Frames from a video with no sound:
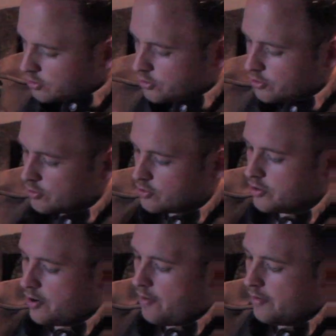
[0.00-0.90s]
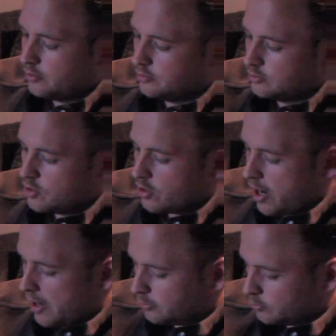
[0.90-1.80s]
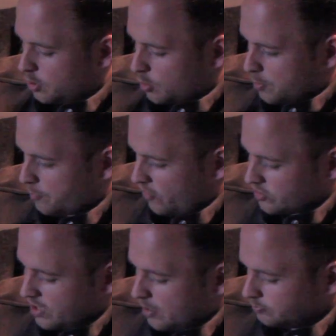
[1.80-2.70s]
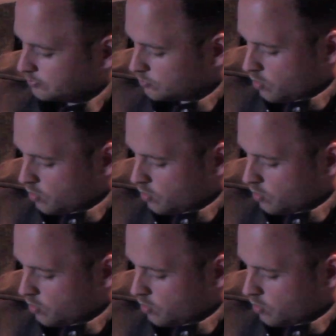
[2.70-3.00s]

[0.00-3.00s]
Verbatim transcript: Good. Okay, I'll hold it face down.